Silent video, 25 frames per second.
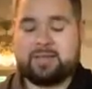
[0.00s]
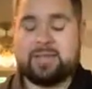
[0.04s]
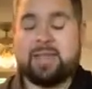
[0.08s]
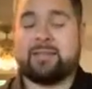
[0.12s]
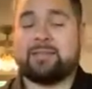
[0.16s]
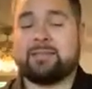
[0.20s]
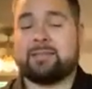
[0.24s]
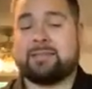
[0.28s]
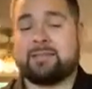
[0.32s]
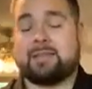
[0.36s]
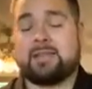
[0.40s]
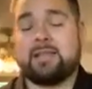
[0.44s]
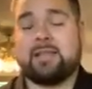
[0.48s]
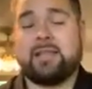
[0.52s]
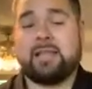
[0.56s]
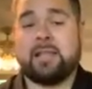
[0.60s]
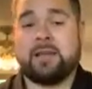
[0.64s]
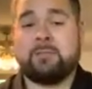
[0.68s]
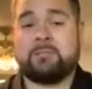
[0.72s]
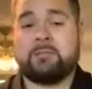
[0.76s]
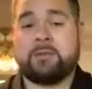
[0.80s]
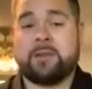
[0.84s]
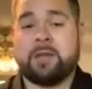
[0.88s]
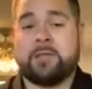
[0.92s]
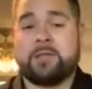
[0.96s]
thousands of
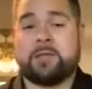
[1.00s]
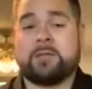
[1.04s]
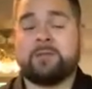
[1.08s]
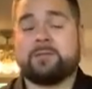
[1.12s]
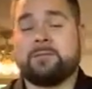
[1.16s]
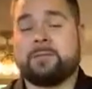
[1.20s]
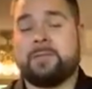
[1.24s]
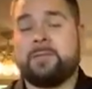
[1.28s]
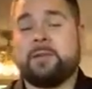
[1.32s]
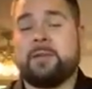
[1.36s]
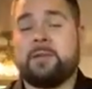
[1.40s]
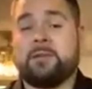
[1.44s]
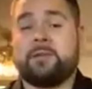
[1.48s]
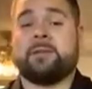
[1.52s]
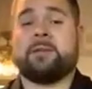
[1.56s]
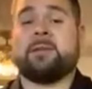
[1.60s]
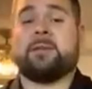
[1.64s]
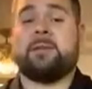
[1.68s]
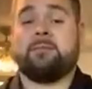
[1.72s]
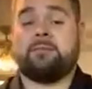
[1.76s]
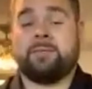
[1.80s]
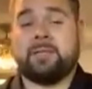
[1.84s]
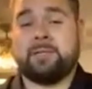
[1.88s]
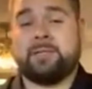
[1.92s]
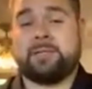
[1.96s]
collaborations with other
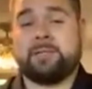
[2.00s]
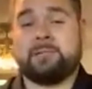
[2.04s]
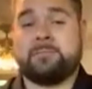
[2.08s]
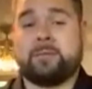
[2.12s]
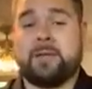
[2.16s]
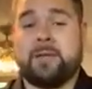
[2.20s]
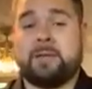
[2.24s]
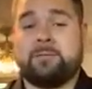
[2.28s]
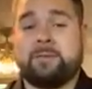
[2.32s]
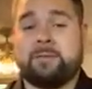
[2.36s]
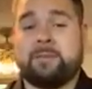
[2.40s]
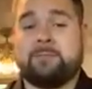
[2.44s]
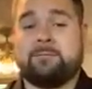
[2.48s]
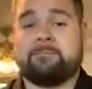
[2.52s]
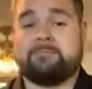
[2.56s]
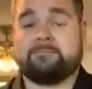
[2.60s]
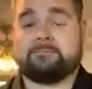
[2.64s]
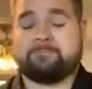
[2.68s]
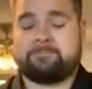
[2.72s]
companies around it.